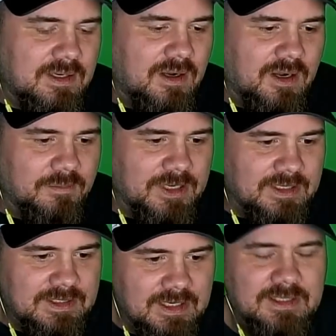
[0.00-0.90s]
an
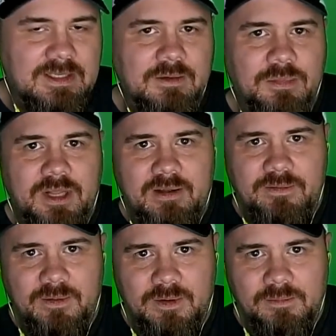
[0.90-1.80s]
automated testing
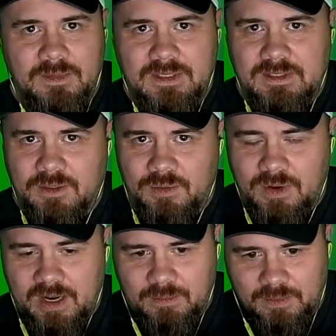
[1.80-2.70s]
platform that's
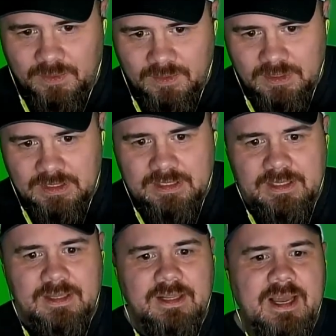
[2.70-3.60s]
incredible,
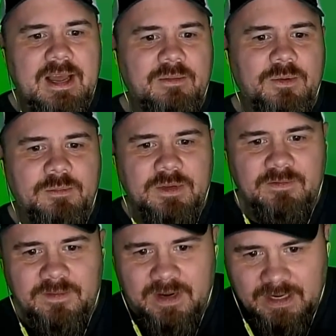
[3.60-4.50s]
that would be very